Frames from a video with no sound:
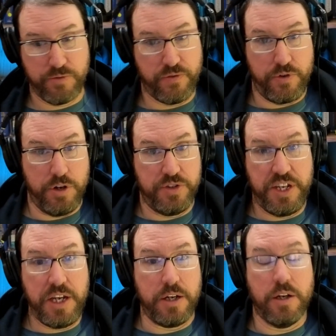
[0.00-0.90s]

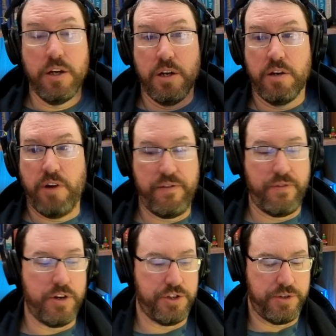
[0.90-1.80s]
scene, right? For
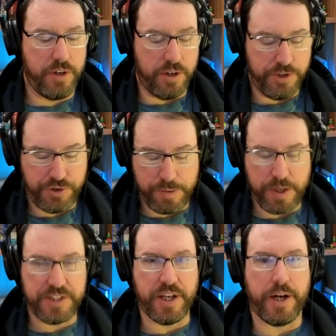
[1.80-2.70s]
your streaming
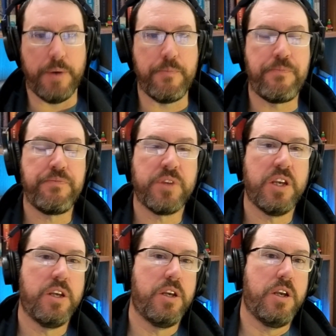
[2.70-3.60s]
setup.
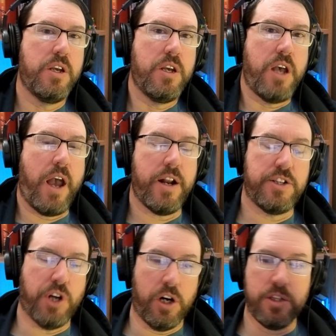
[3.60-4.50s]
And it's
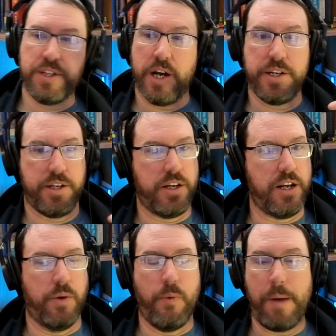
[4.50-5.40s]
all done in a
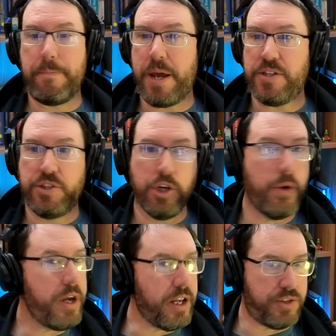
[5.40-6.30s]
web-based
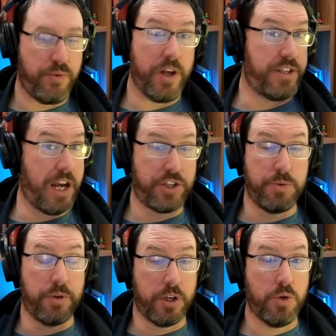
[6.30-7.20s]
GUI. It's actually
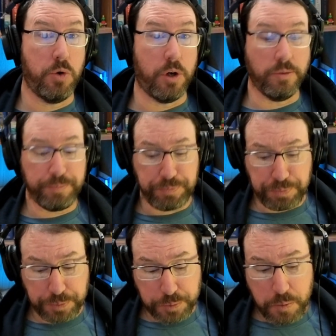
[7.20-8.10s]
really cool.
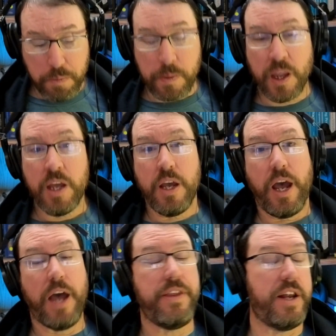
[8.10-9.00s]

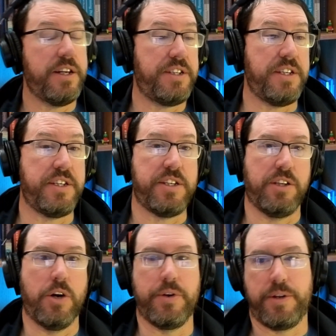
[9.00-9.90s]
And then it's easy to
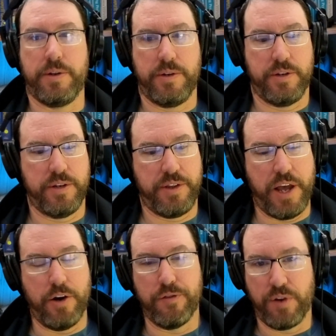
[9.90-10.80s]
load that
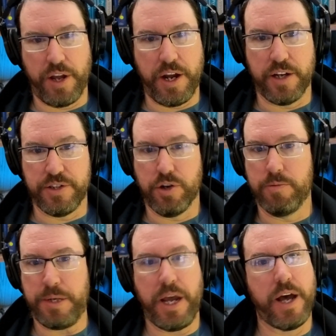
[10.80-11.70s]
overlay onto
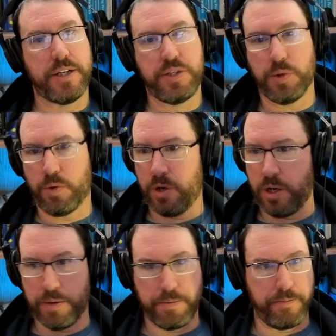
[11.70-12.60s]
OBS
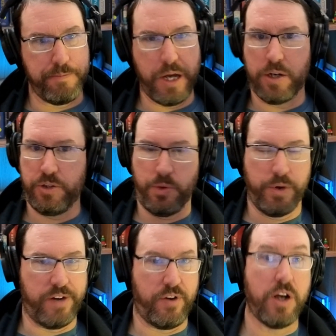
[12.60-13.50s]
or Meld or
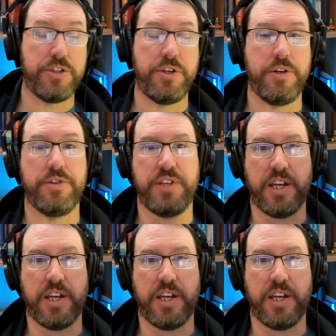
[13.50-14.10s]
whatever else you're using,